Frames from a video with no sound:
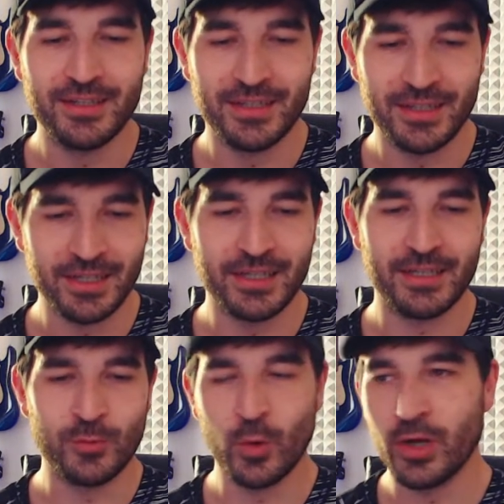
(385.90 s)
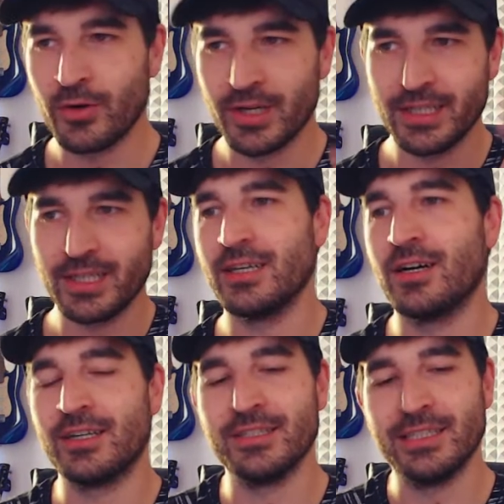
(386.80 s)
and we already
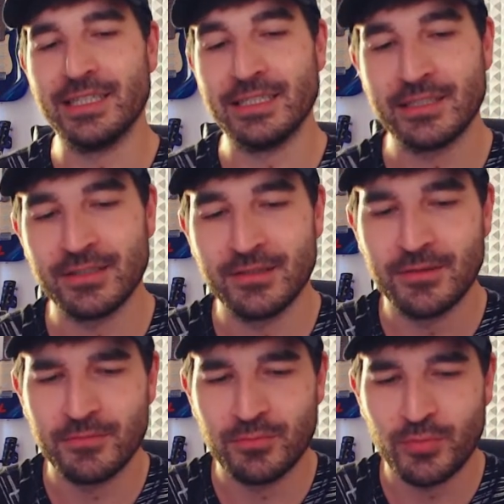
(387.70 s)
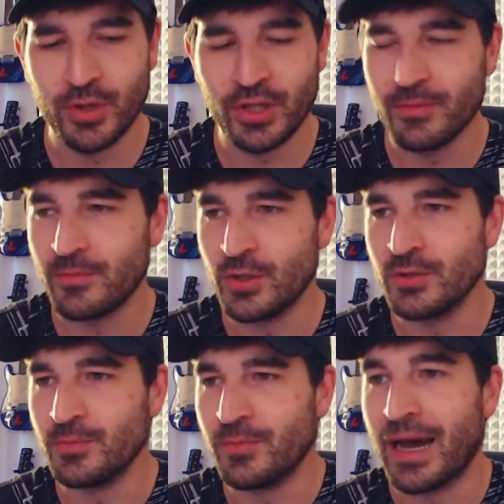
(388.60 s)
are in this pretty
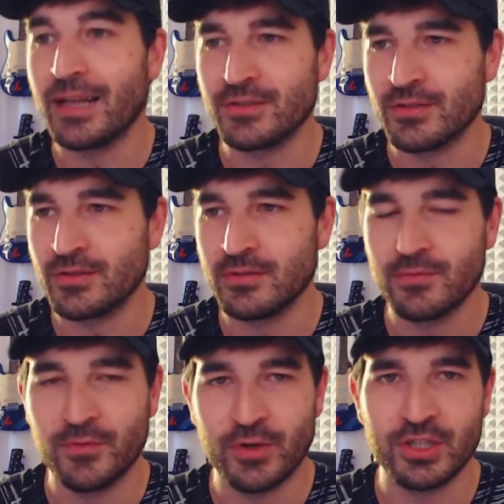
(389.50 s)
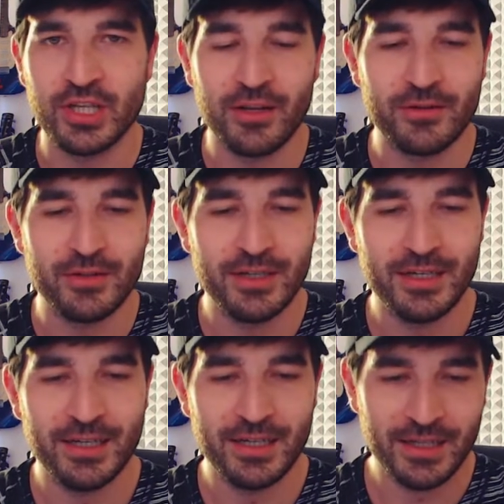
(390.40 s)
good milestone for the channel.
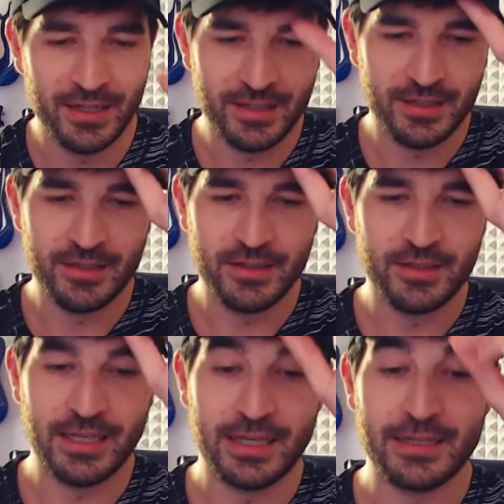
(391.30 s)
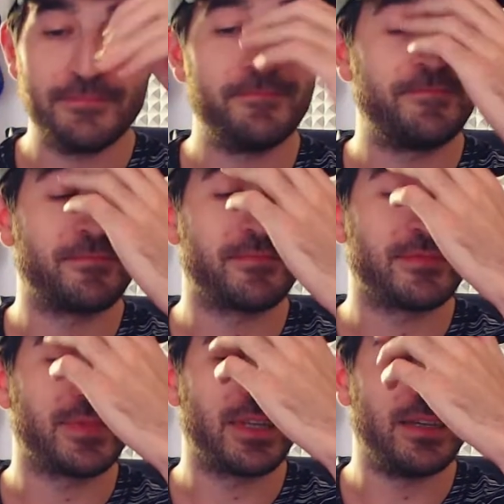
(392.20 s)
Yeah,
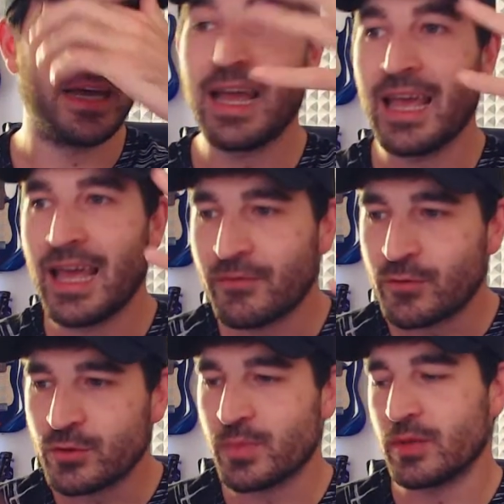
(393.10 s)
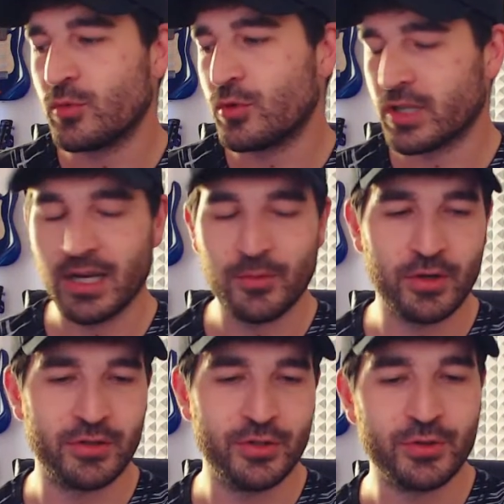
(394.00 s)
I have to spend more time
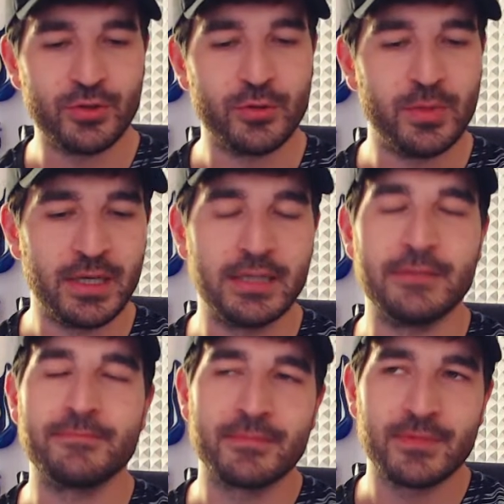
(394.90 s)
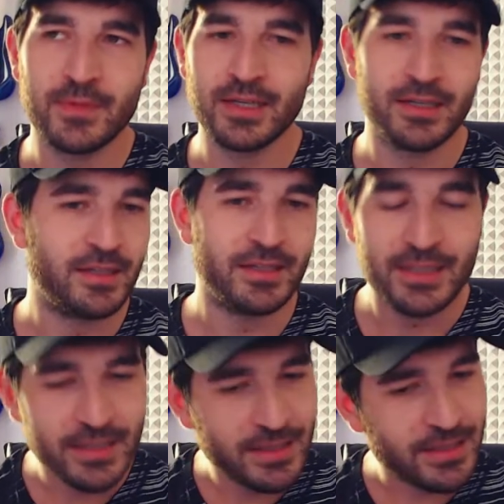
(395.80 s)
on YouTube, but
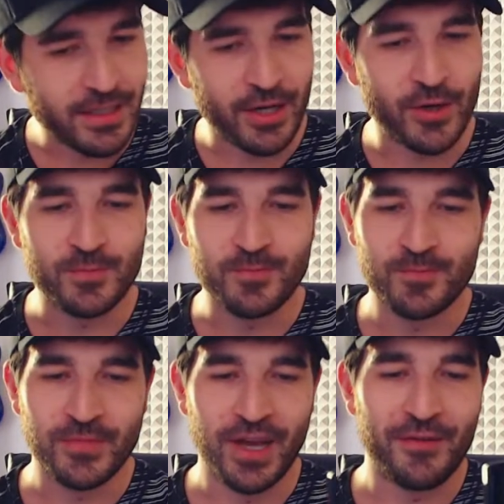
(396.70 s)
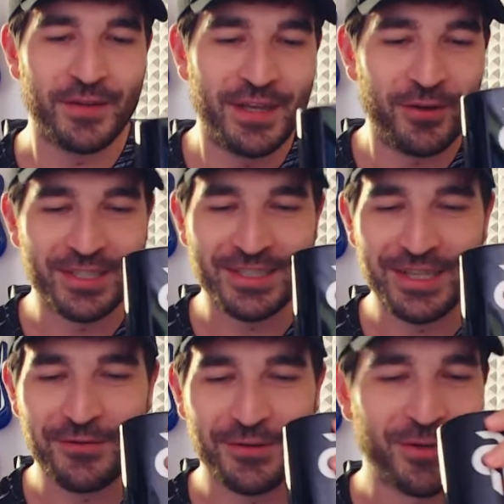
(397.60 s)
I have other
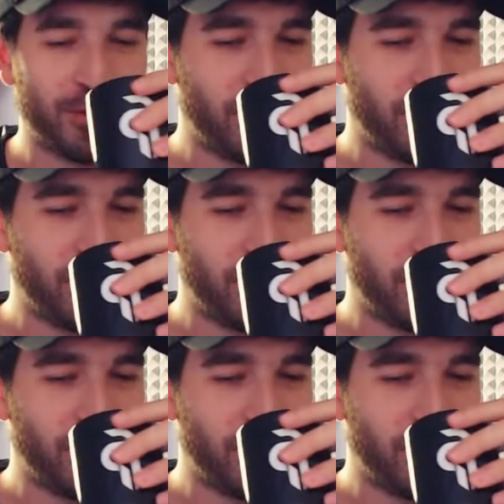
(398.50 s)
stuff to do.